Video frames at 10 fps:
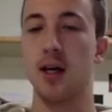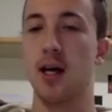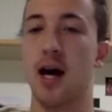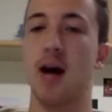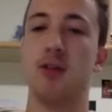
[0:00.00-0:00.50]

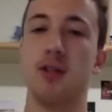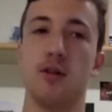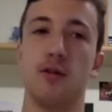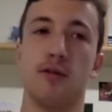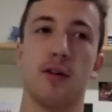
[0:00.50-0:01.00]
How do you
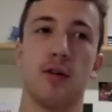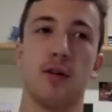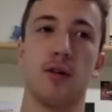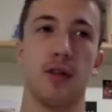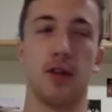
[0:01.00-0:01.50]

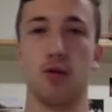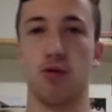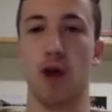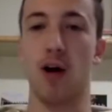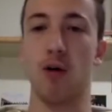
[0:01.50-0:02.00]
feel that the
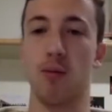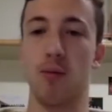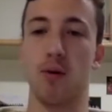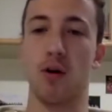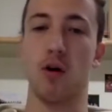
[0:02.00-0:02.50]
realm
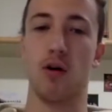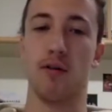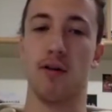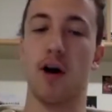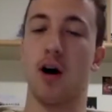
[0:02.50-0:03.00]
of
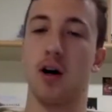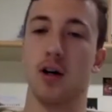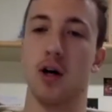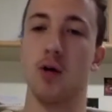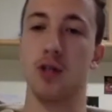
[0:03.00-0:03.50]
art and
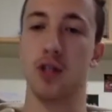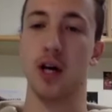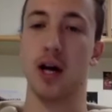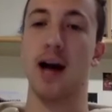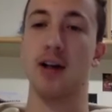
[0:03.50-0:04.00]
culture
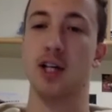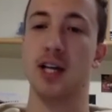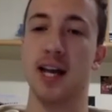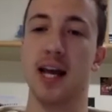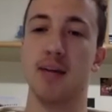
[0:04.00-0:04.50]
actually
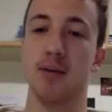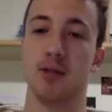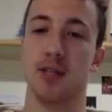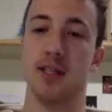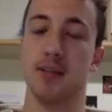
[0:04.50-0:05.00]
enables
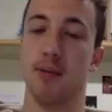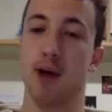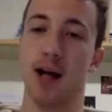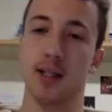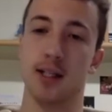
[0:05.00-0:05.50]
this in
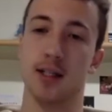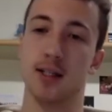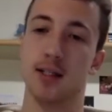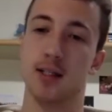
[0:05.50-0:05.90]
practice?